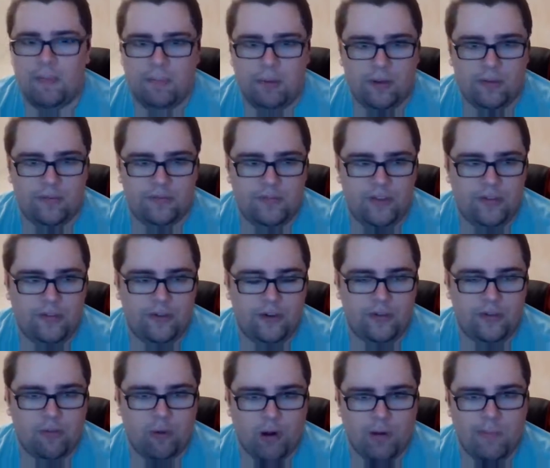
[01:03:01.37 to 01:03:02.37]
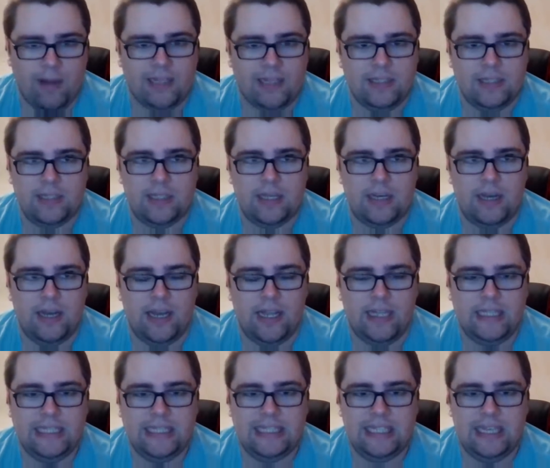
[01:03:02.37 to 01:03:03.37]
a couple of different formats uh,
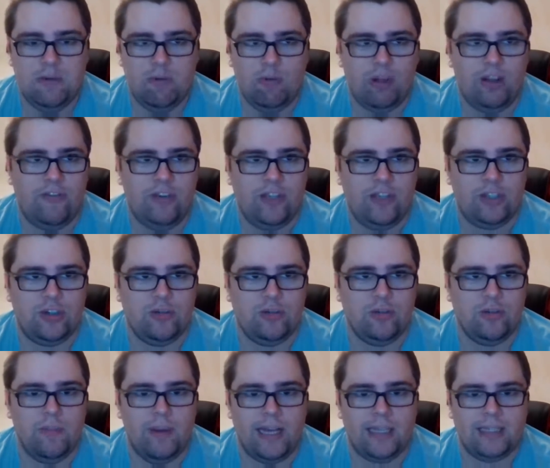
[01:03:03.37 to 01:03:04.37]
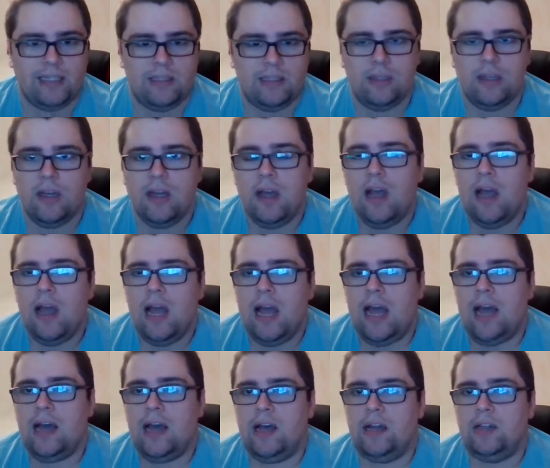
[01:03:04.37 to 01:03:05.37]
and see what fits you the best.
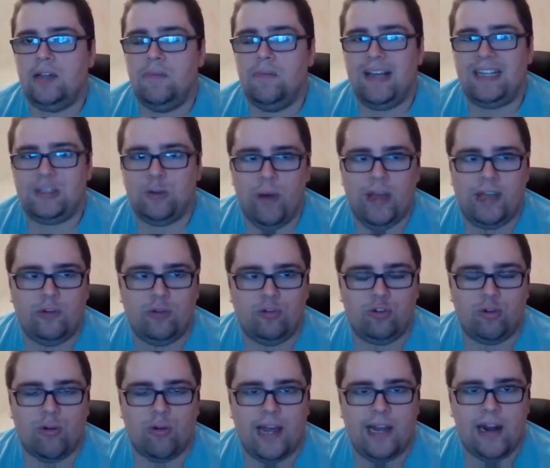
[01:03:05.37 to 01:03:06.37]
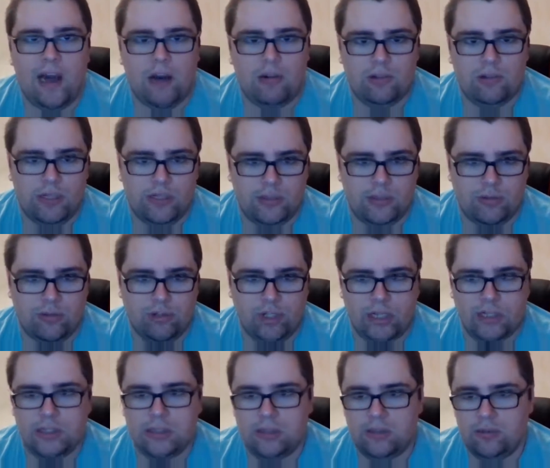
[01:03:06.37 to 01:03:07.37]
Uh, the best way to try it out is to
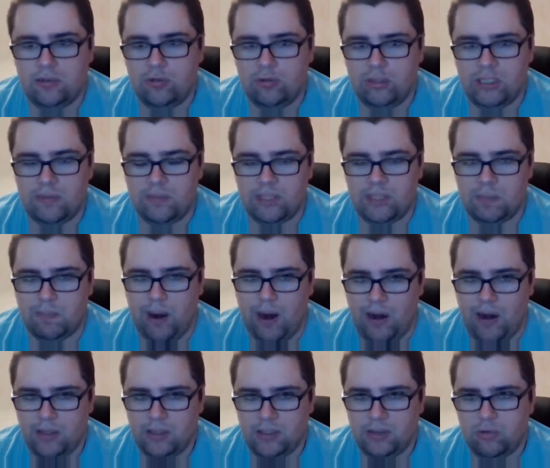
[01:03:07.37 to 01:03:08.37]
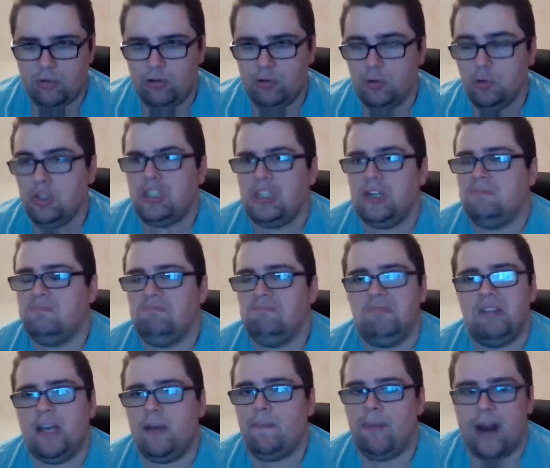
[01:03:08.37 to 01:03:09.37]
just do some spars or do
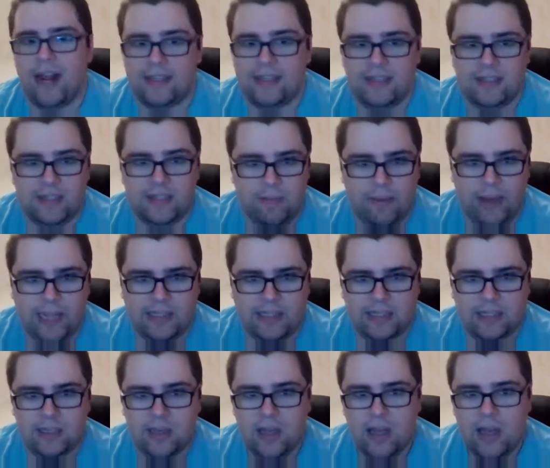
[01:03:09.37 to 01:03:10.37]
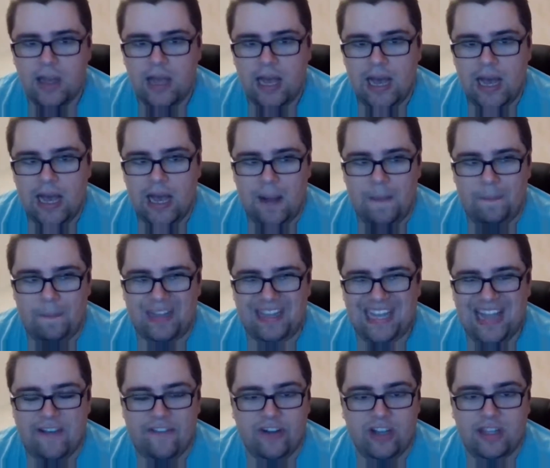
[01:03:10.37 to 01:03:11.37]
some like practice debates. Uh,
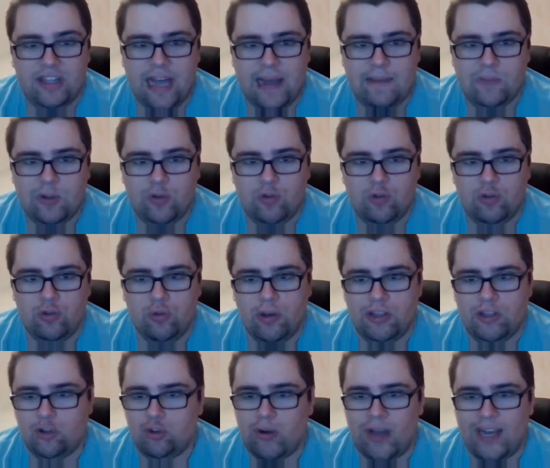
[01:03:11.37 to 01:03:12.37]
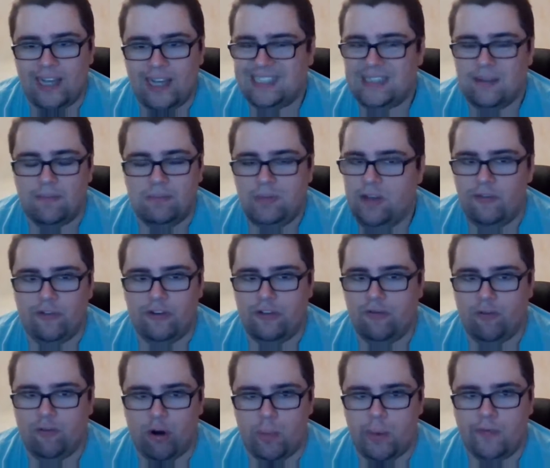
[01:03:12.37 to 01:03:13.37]
but every time that you do it, try some
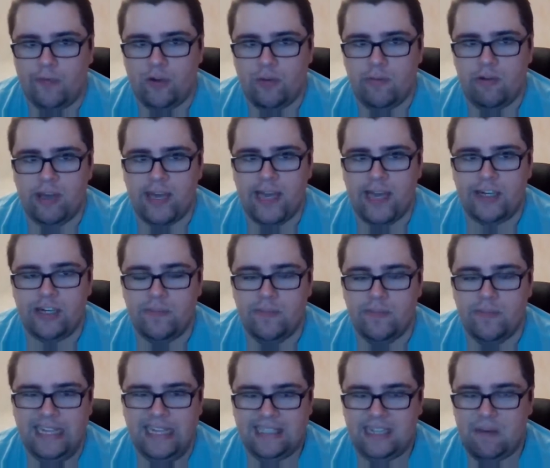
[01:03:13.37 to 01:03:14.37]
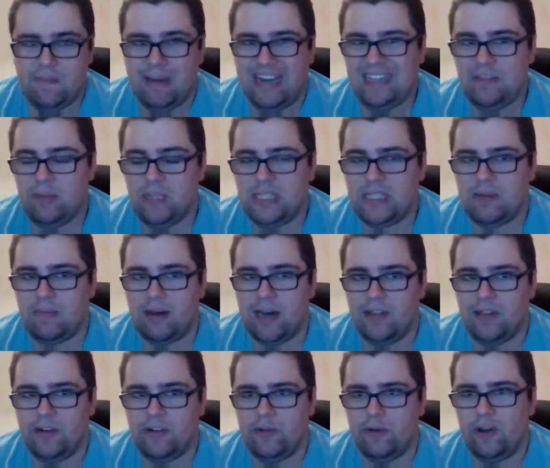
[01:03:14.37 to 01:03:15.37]
different form of communication because there might be some
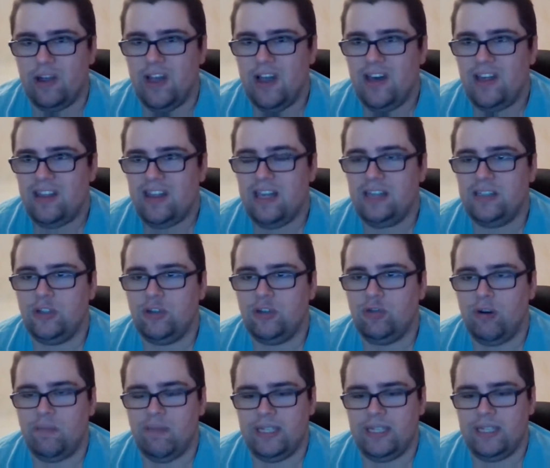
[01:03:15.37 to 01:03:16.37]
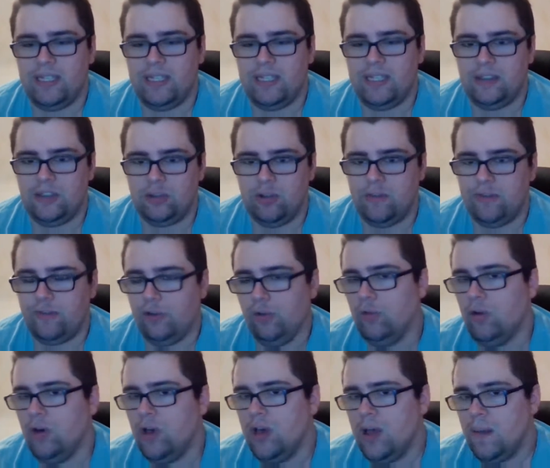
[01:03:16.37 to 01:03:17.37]
other things that you are facing. So
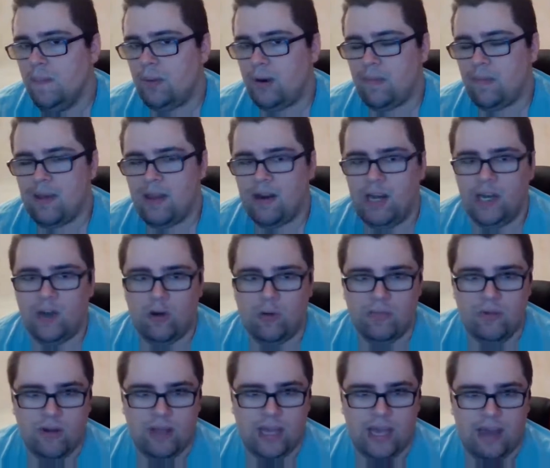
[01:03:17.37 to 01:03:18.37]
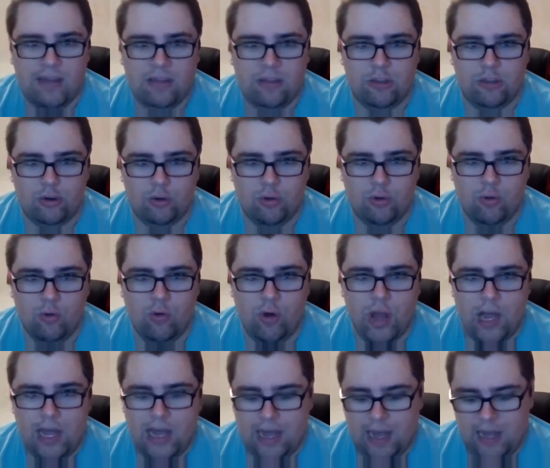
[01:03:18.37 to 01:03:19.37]
if you primarily communicate through
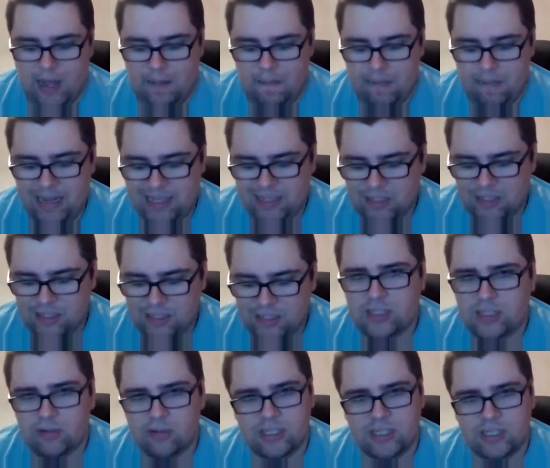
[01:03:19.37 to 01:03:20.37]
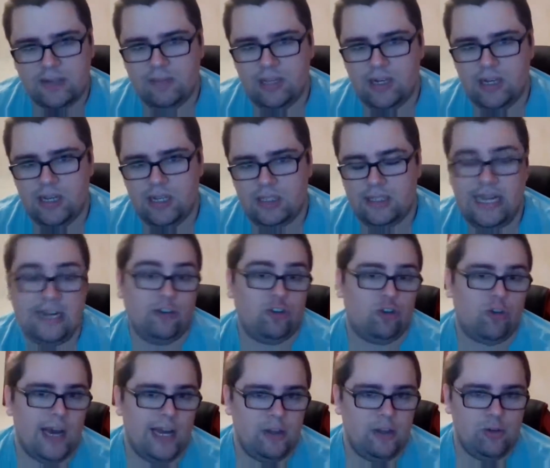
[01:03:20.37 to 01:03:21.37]
uh, messages or something like this, then
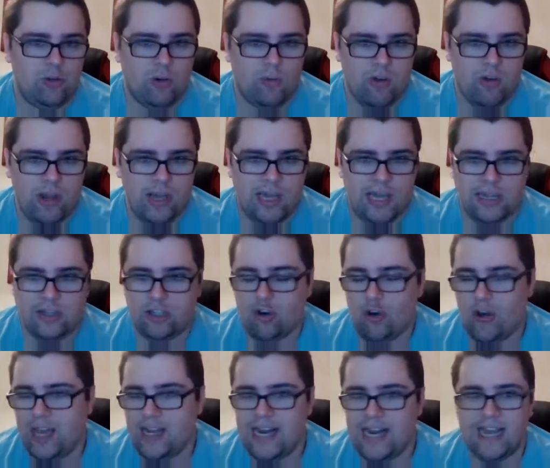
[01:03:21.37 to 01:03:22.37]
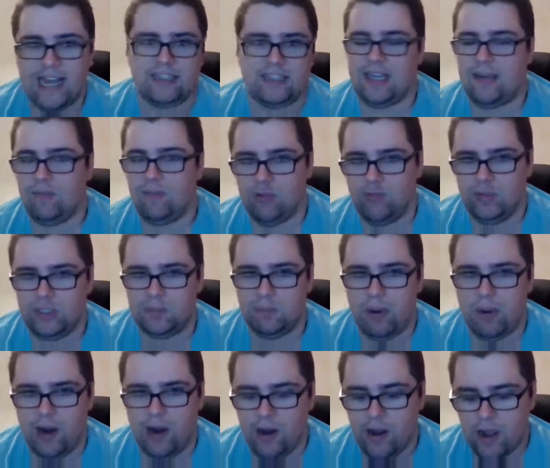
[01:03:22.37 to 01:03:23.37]
try to communicate. Try next time you do
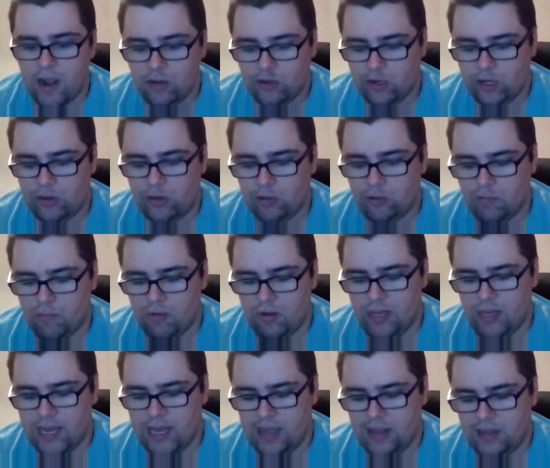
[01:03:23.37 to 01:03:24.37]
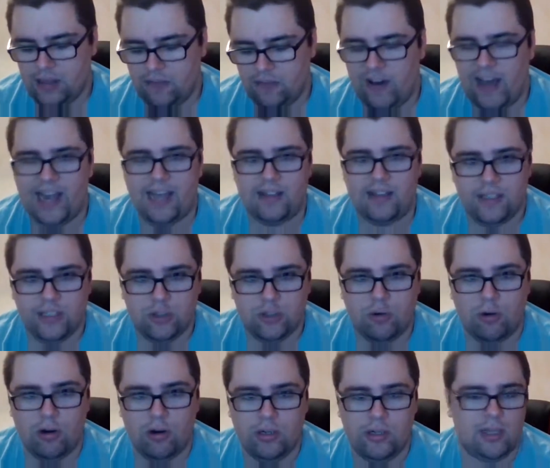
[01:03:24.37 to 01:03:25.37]
spar, try to communicate via
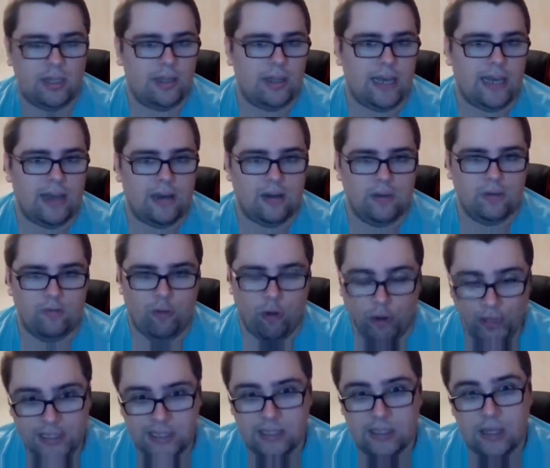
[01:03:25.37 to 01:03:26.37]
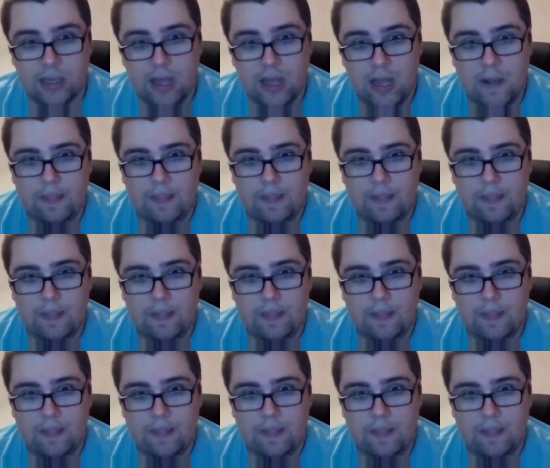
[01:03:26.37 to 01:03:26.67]
Discord, uh, like a voice,